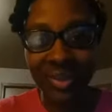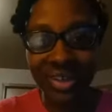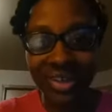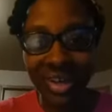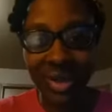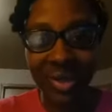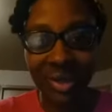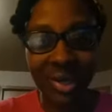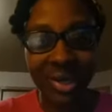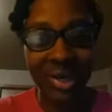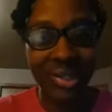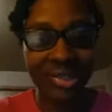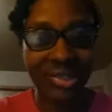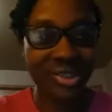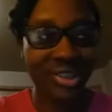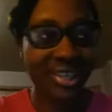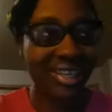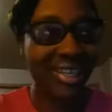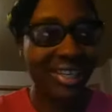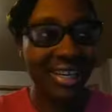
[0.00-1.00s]
another
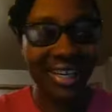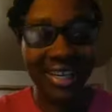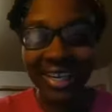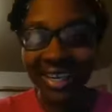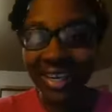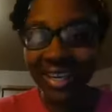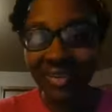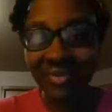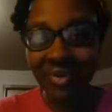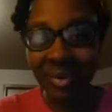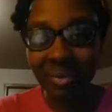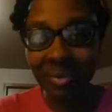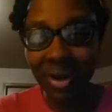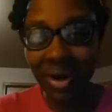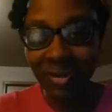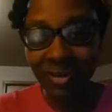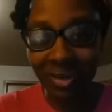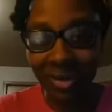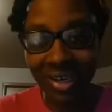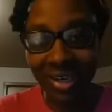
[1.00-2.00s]
country,
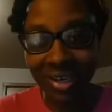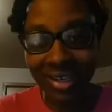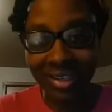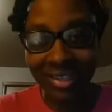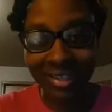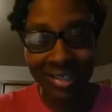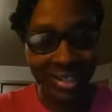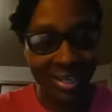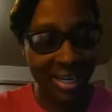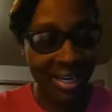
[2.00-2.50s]
football for us.